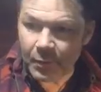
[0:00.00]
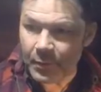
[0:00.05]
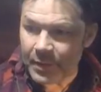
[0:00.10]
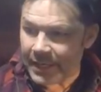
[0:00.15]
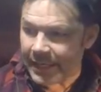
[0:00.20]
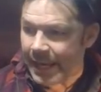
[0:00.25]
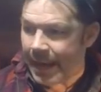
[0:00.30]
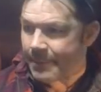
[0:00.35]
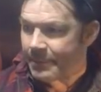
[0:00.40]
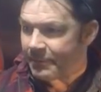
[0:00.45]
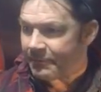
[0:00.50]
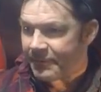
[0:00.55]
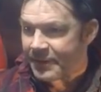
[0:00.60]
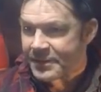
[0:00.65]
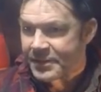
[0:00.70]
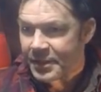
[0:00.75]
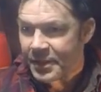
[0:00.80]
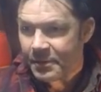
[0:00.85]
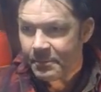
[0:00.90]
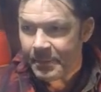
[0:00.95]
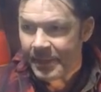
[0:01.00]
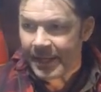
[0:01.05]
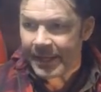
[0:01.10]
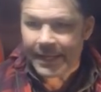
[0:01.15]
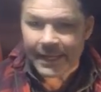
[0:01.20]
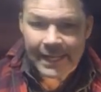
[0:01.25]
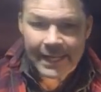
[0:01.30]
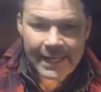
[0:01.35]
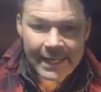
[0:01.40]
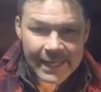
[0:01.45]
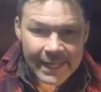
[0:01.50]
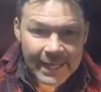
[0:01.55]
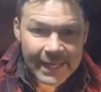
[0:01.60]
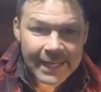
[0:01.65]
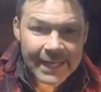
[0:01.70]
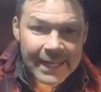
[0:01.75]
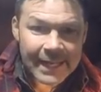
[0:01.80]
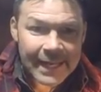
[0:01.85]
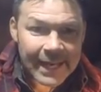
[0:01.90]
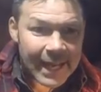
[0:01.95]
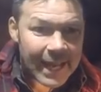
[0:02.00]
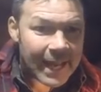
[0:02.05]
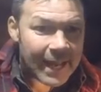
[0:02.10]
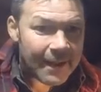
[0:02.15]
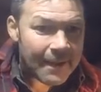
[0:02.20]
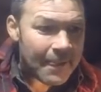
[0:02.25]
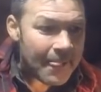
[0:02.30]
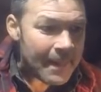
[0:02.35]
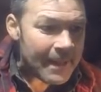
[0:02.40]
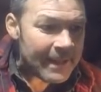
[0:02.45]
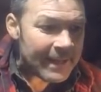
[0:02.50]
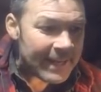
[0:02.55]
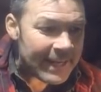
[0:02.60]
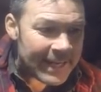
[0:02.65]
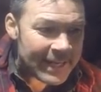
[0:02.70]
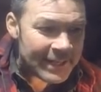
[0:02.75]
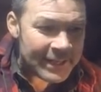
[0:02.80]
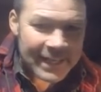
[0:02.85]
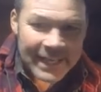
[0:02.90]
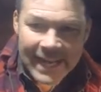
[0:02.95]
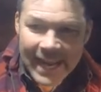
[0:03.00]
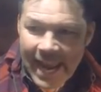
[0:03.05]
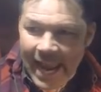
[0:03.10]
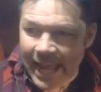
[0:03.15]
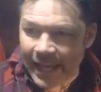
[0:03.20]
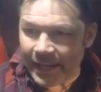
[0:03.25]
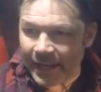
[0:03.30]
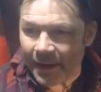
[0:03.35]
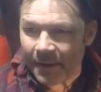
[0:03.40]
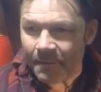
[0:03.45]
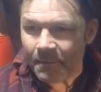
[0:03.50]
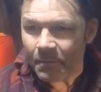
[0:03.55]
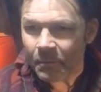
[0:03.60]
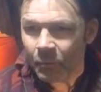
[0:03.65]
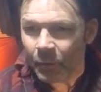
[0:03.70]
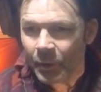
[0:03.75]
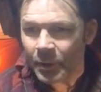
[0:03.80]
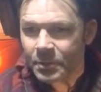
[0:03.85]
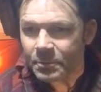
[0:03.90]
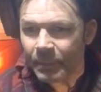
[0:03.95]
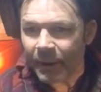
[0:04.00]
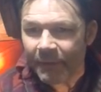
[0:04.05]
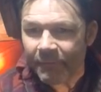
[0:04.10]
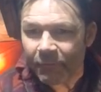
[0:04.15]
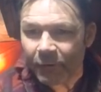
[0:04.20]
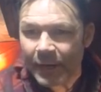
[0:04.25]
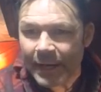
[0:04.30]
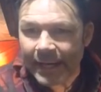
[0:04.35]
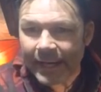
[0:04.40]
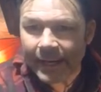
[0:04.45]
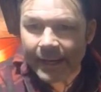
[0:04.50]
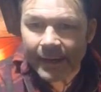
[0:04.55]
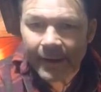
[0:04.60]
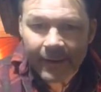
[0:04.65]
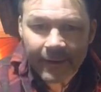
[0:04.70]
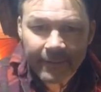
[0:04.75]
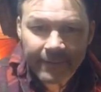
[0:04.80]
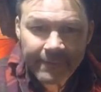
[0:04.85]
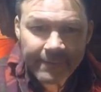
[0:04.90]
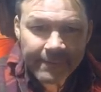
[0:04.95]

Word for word: to you when you came and visited me in in, in uh, Indiana. Where's my freaking...